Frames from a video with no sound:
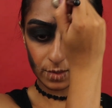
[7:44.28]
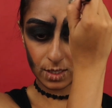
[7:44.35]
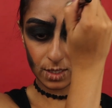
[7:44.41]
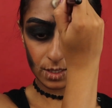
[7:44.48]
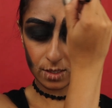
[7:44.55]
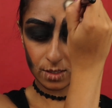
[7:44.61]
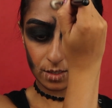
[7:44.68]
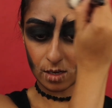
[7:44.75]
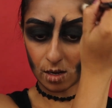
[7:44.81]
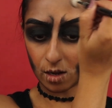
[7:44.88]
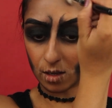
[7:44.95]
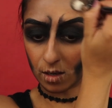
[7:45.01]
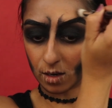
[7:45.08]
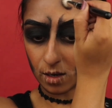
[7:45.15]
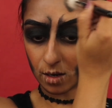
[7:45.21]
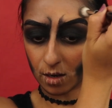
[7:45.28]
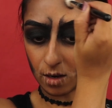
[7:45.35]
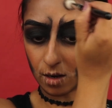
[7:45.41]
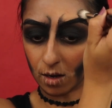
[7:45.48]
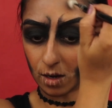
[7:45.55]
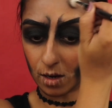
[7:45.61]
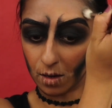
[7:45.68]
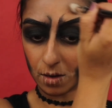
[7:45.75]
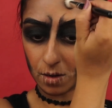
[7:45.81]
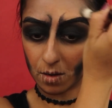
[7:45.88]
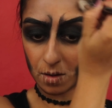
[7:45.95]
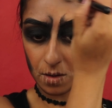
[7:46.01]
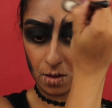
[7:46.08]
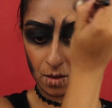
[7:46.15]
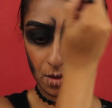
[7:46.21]
skull color,
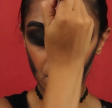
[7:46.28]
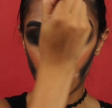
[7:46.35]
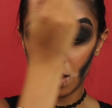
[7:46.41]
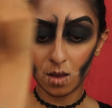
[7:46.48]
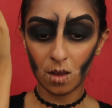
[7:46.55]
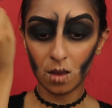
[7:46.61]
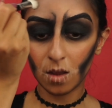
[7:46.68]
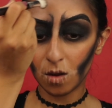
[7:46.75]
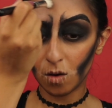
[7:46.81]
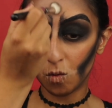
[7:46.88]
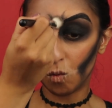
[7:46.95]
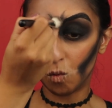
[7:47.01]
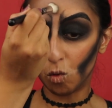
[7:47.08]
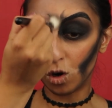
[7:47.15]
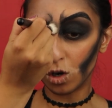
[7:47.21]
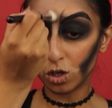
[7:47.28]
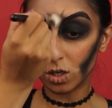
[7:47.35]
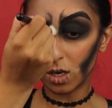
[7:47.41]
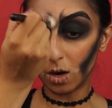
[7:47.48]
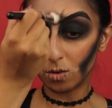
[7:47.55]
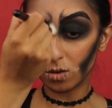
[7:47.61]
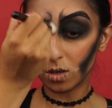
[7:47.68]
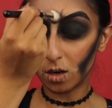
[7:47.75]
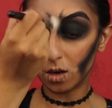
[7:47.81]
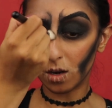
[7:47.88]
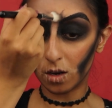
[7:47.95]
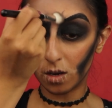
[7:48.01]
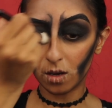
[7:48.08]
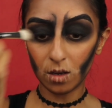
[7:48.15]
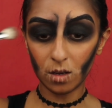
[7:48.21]
washed out
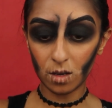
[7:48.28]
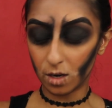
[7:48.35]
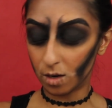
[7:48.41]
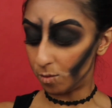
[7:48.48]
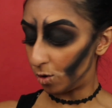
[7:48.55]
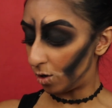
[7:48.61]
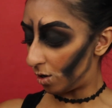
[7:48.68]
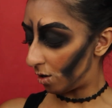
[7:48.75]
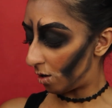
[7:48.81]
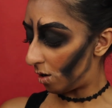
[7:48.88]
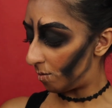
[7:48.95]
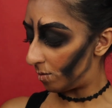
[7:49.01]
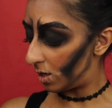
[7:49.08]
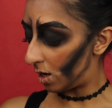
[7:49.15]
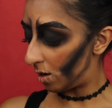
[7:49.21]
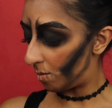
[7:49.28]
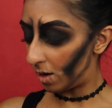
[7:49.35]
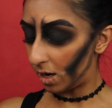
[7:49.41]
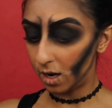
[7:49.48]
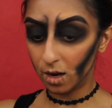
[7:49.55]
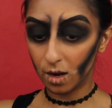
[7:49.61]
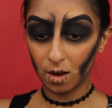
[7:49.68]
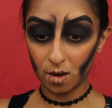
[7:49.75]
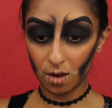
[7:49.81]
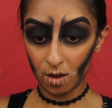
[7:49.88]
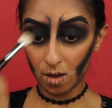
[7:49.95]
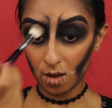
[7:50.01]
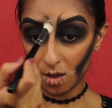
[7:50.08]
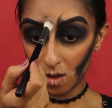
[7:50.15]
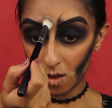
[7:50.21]
color. And I'm gonna come down my
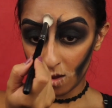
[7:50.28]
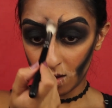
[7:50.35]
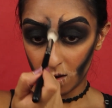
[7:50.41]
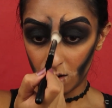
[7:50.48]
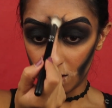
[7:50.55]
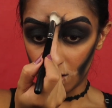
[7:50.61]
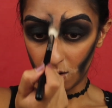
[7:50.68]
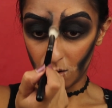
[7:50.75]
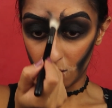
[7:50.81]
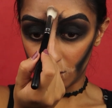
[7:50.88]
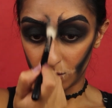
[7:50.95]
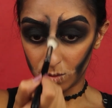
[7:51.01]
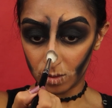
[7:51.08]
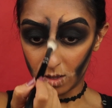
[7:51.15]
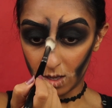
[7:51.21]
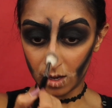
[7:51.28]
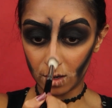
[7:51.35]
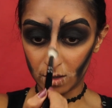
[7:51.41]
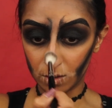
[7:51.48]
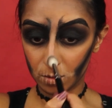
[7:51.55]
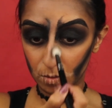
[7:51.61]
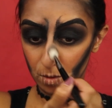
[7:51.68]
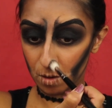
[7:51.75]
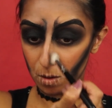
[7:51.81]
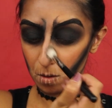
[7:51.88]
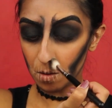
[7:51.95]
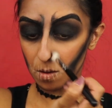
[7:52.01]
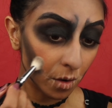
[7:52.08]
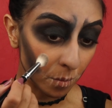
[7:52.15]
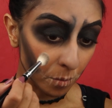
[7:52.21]
nose with that as
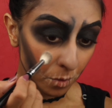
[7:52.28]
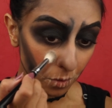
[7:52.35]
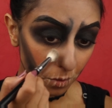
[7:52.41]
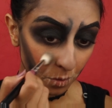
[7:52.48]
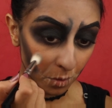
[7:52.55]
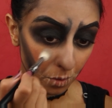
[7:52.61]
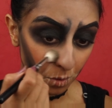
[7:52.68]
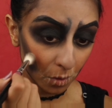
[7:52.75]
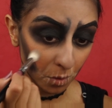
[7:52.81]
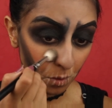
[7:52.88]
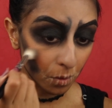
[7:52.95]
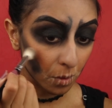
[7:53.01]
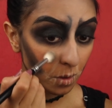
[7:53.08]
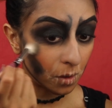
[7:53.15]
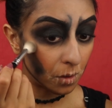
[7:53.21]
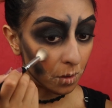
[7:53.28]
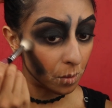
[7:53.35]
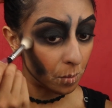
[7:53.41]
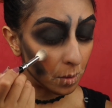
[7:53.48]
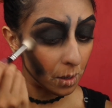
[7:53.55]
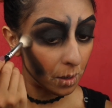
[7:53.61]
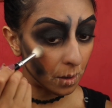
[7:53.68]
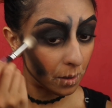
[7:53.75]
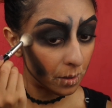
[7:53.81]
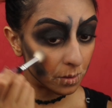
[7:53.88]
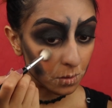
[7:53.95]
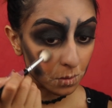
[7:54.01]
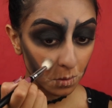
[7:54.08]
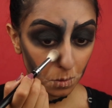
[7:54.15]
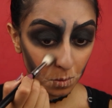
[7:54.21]
well. I'm just gonna do it under my
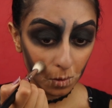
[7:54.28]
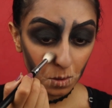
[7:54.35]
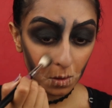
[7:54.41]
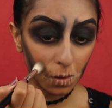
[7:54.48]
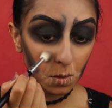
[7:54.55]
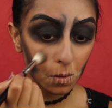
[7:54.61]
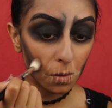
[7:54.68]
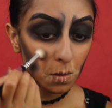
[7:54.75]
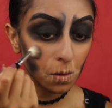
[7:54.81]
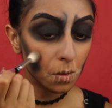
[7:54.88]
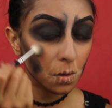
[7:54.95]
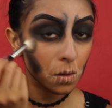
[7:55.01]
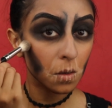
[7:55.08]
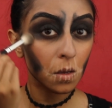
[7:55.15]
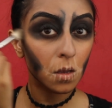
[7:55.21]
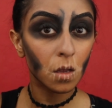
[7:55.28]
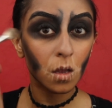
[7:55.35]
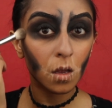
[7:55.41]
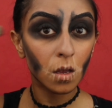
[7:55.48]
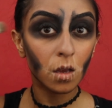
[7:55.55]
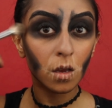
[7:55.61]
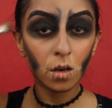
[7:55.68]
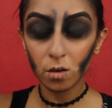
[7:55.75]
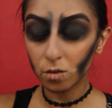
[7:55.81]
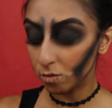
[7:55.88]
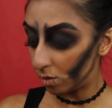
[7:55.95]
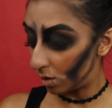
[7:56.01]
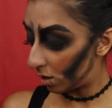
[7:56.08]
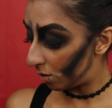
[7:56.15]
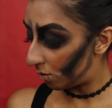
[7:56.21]
eyes as well,
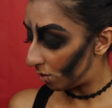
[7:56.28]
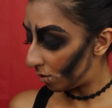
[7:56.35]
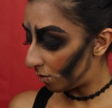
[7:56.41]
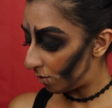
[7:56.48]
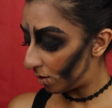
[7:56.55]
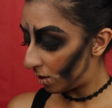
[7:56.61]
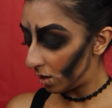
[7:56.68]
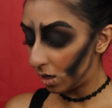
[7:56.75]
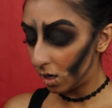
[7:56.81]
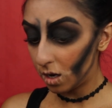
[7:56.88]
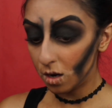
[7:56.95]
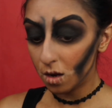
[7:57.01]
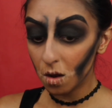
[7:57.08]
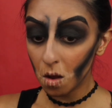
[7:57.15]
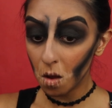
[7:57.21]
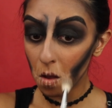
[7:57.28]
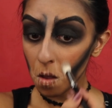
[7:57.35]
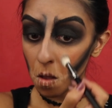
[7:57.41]
really roughly.